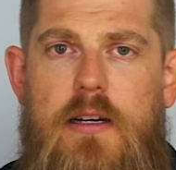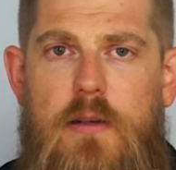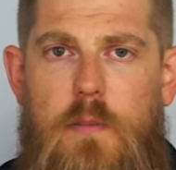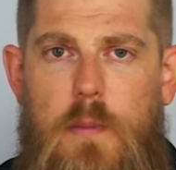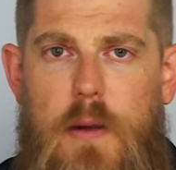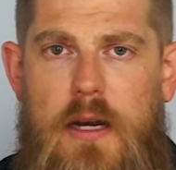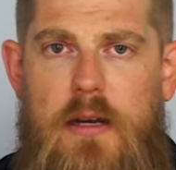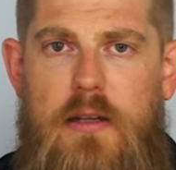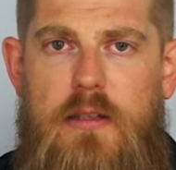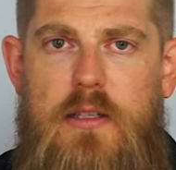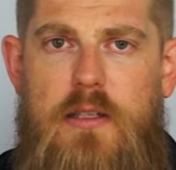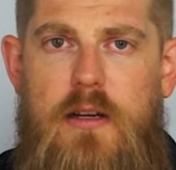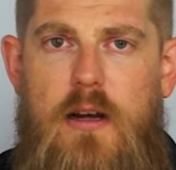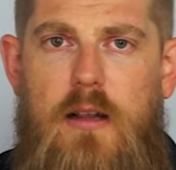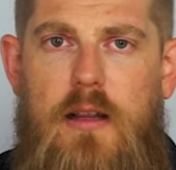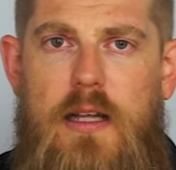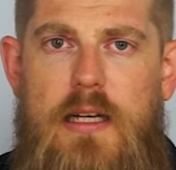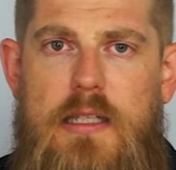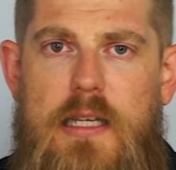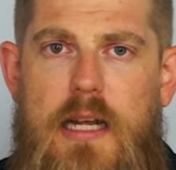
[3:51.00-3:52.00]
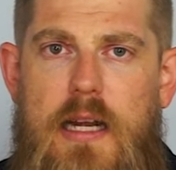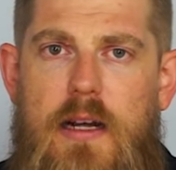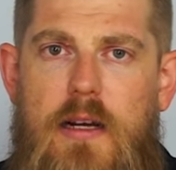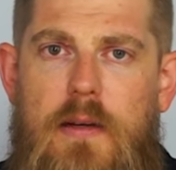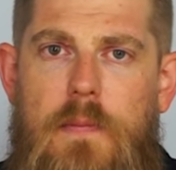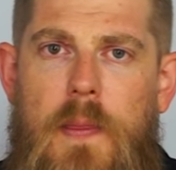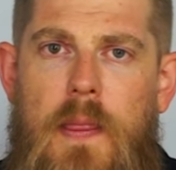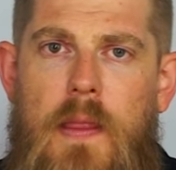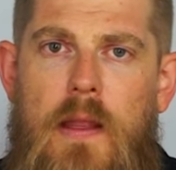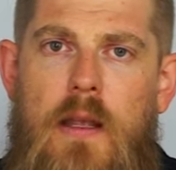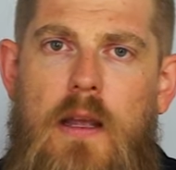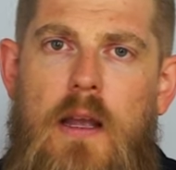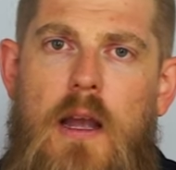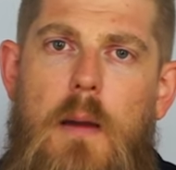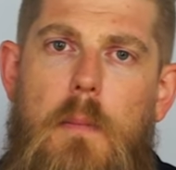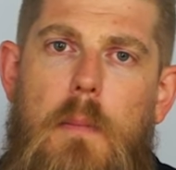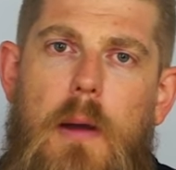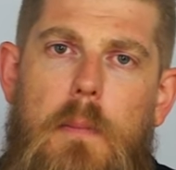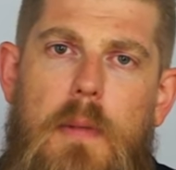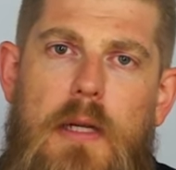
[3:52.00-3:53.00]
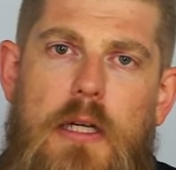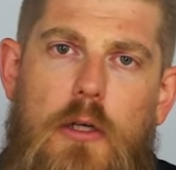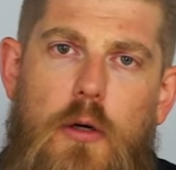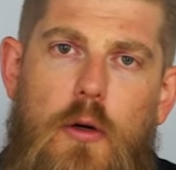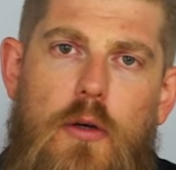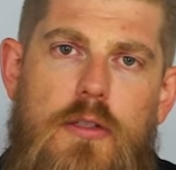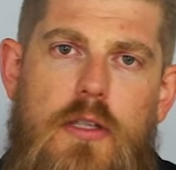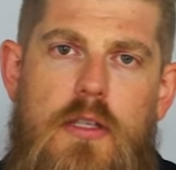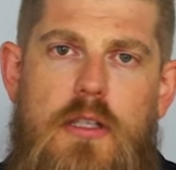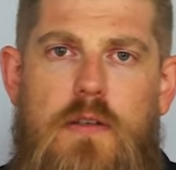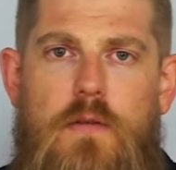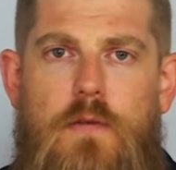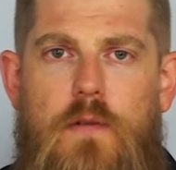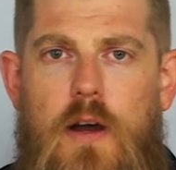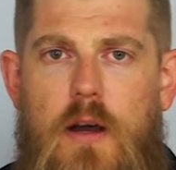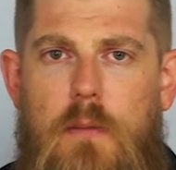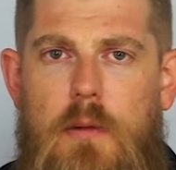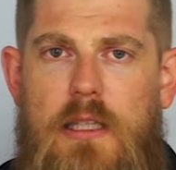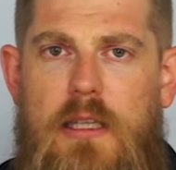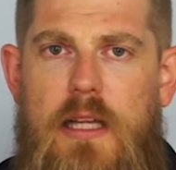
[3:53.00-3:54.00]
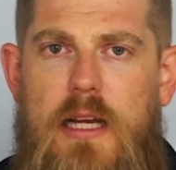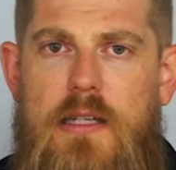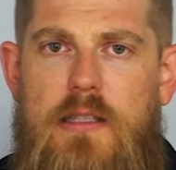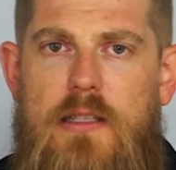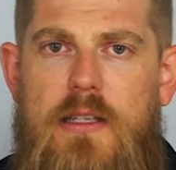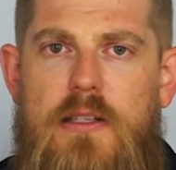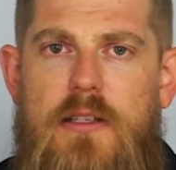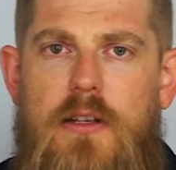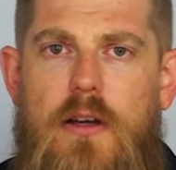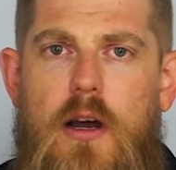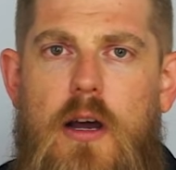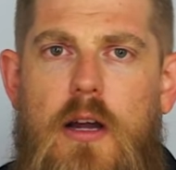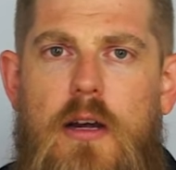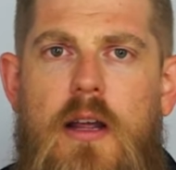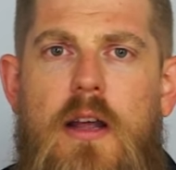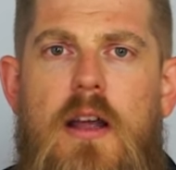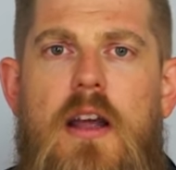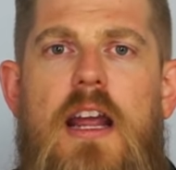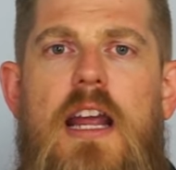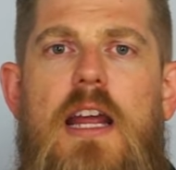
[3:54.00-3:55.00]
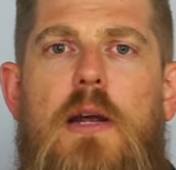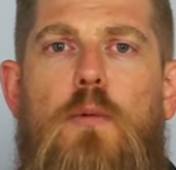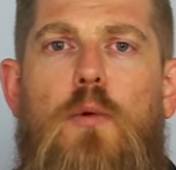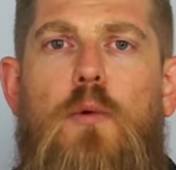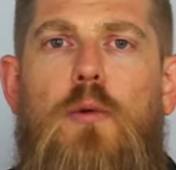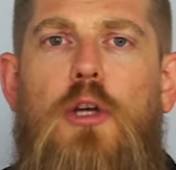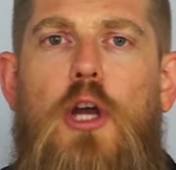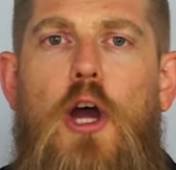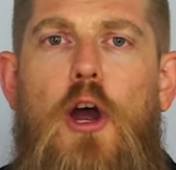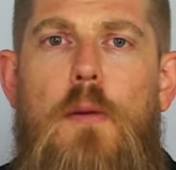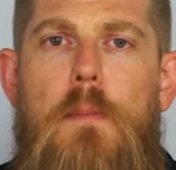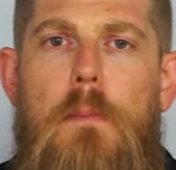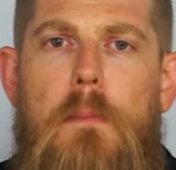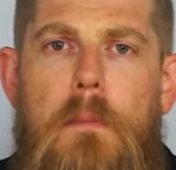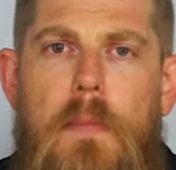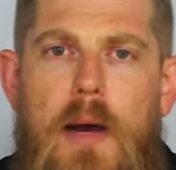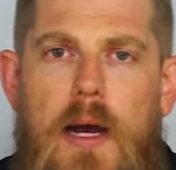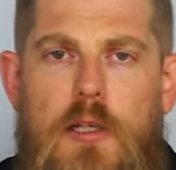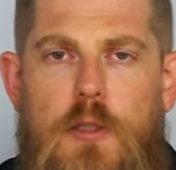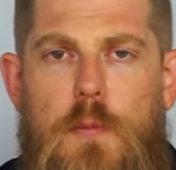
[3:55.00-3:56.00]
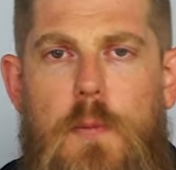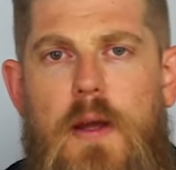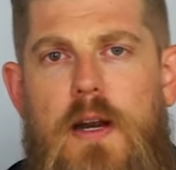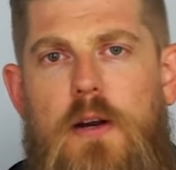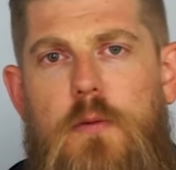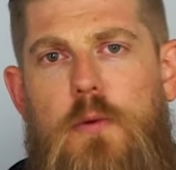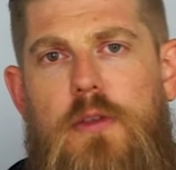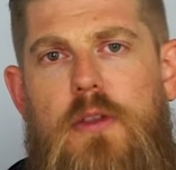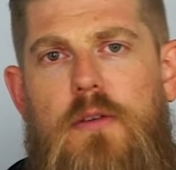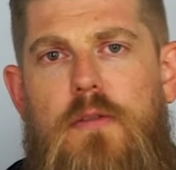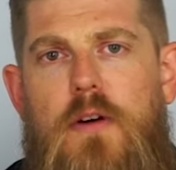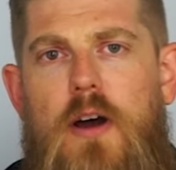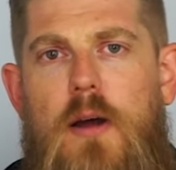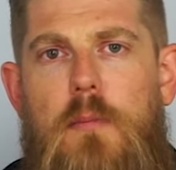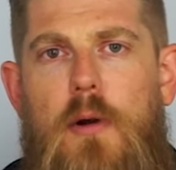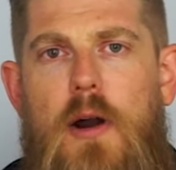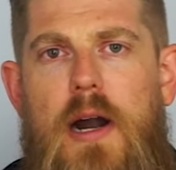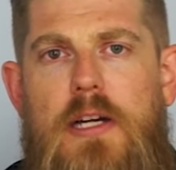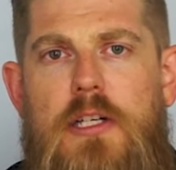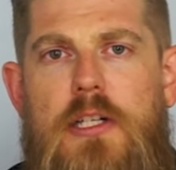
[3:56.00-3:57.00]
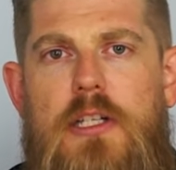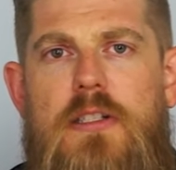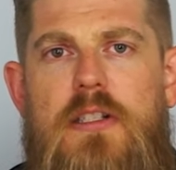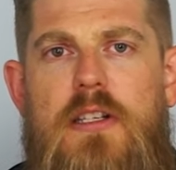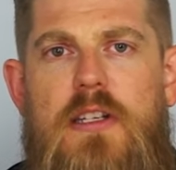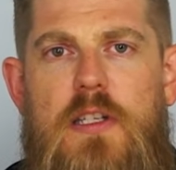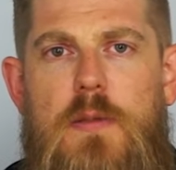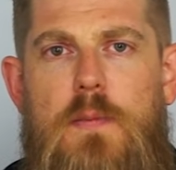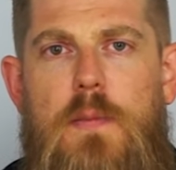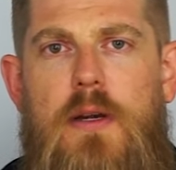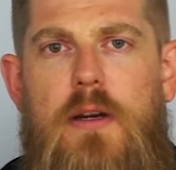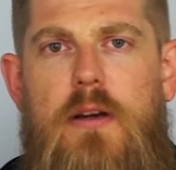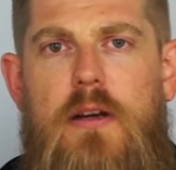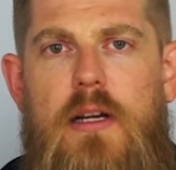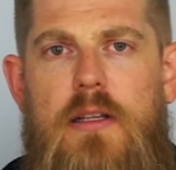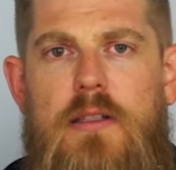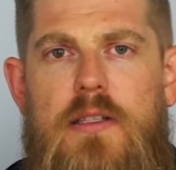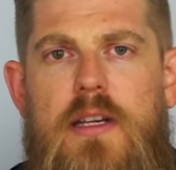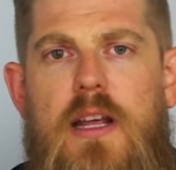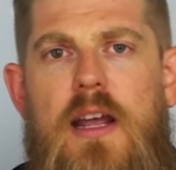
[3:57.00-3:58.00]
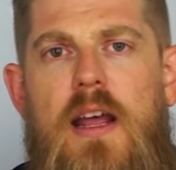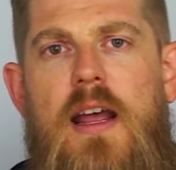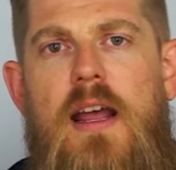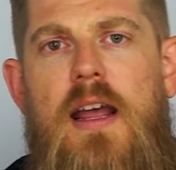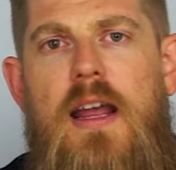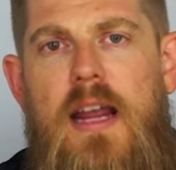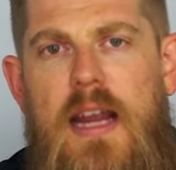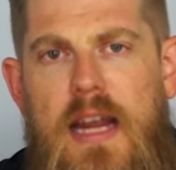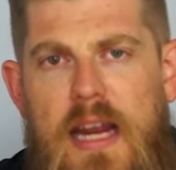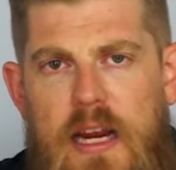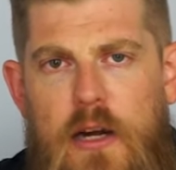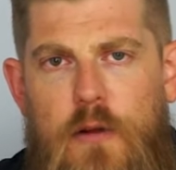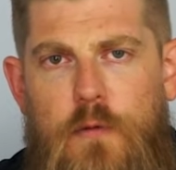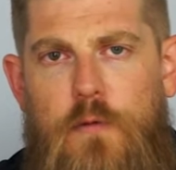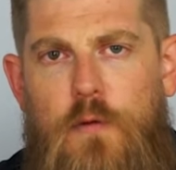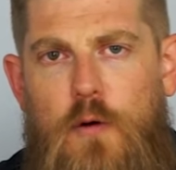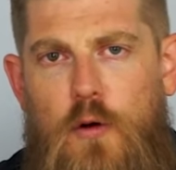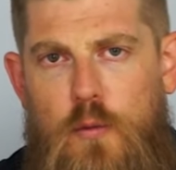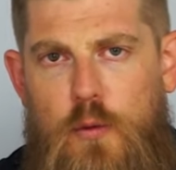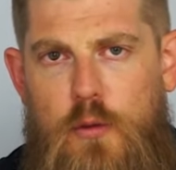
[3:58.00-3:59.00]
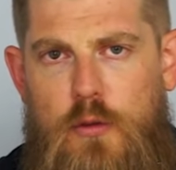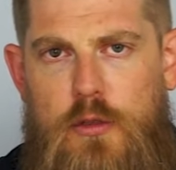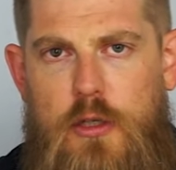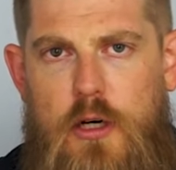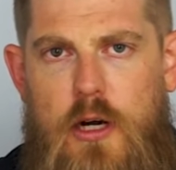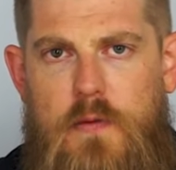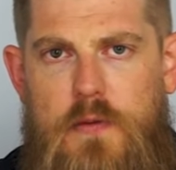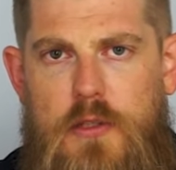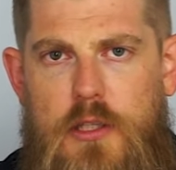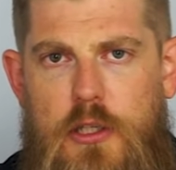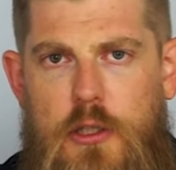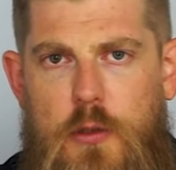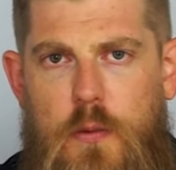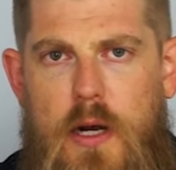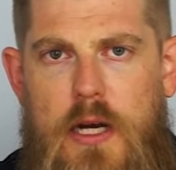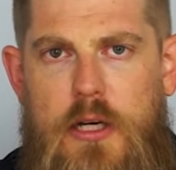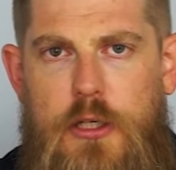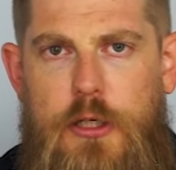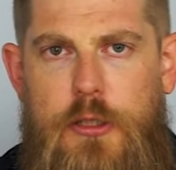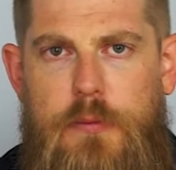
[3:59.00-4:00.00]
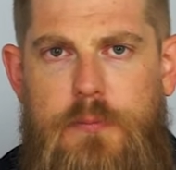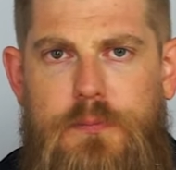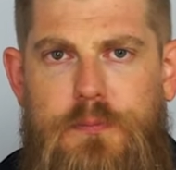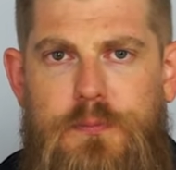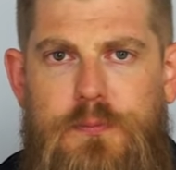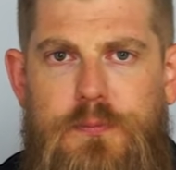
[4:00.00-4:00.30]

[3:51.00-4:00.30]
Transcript: independent style antenna, but because it's a fiberglass design, it will cope much better with the vibrations experienced in a four-wheel drive situation.